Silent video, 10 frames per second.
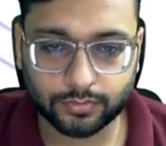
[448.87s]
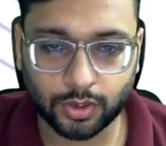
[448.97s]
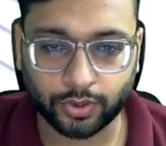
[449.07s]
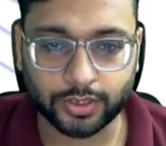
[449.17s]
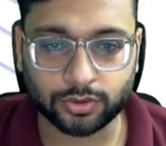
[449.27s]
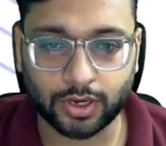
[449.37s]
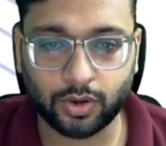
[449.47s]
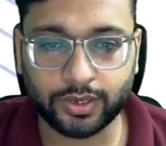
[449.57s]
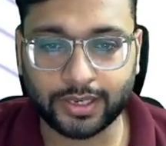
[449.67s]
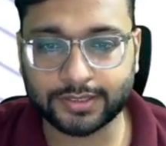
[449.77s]
Okay, so
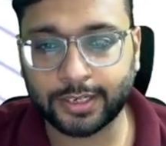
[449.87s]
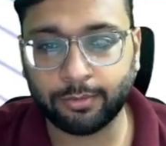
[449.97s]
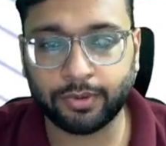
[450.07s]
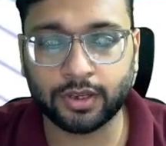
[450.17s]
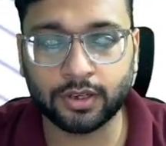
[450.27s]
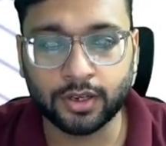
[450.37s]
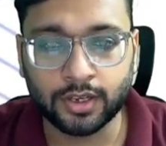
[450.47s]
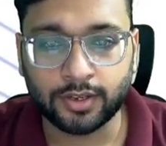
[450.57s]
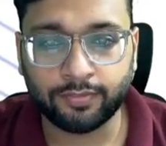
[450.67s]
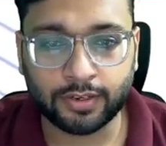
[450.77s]
now it has sent me a
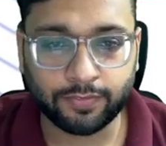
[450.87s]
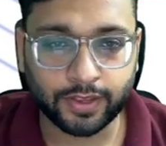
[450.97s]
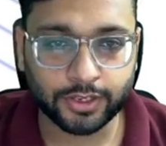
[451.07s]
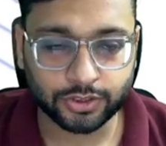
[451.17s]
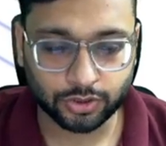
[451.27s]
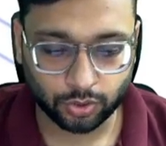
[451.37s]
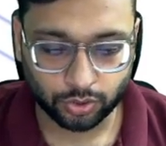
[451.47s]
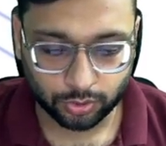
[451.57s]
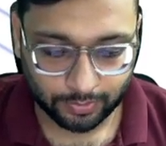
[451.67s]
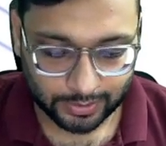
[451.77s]
verification
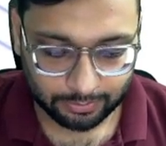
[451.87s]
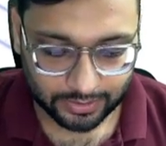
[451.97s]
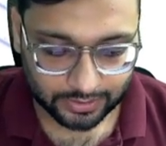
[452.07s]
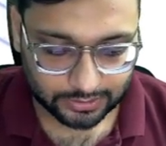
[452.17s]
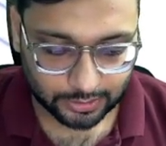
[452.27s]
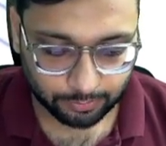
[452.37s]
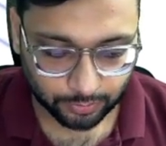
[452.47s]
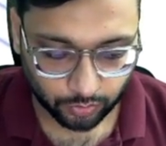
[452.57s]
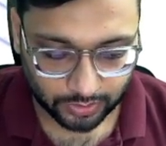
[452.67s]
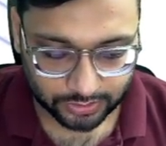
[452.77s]
code on my email address. Let me
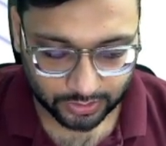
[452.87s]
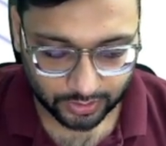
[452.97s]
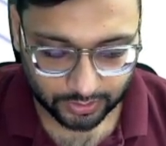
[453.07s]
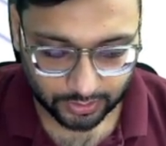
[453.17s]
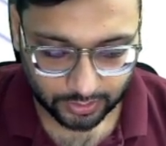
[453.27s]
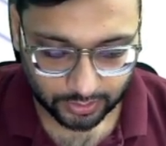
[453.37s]
quickly check it.